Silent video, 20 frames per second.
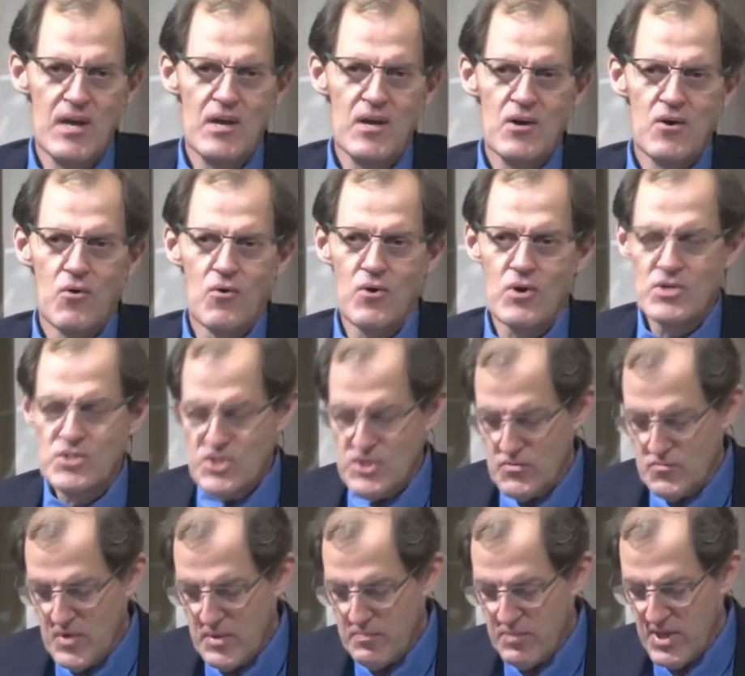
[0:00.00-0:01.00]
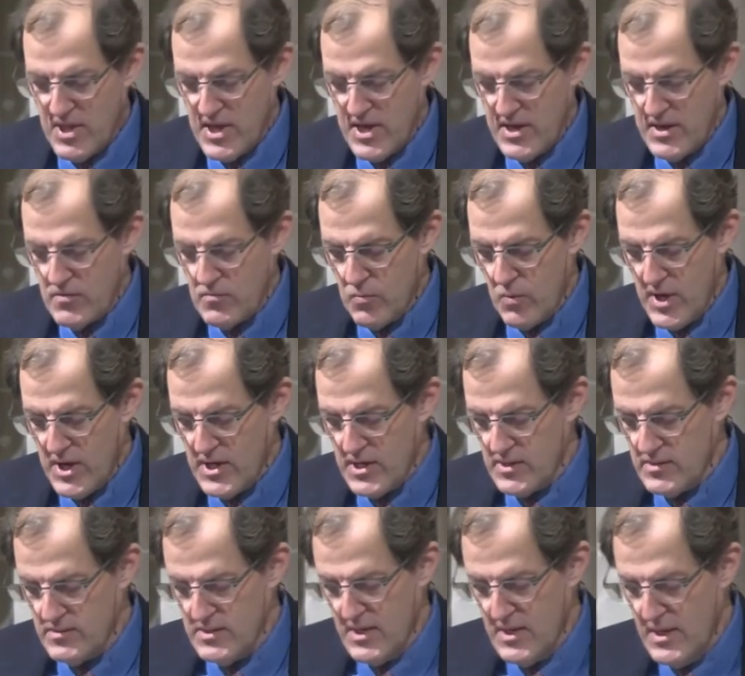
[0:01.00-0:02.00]
Origen replied,
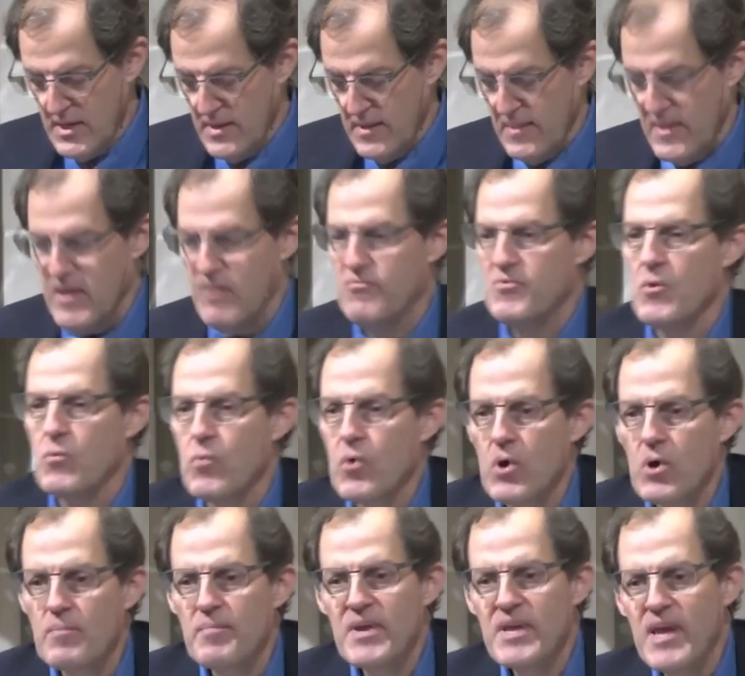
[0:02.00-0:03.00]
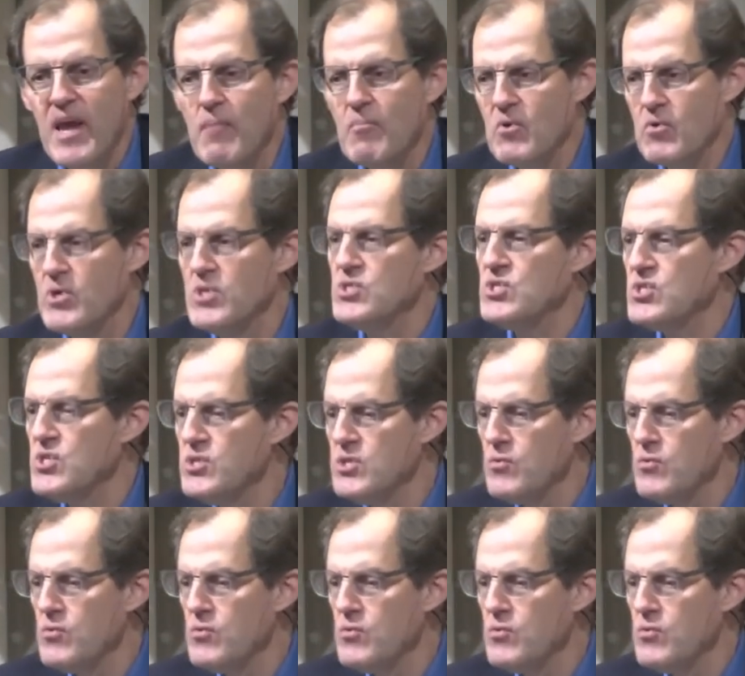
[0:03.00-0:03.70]
Well, if the world became Christian,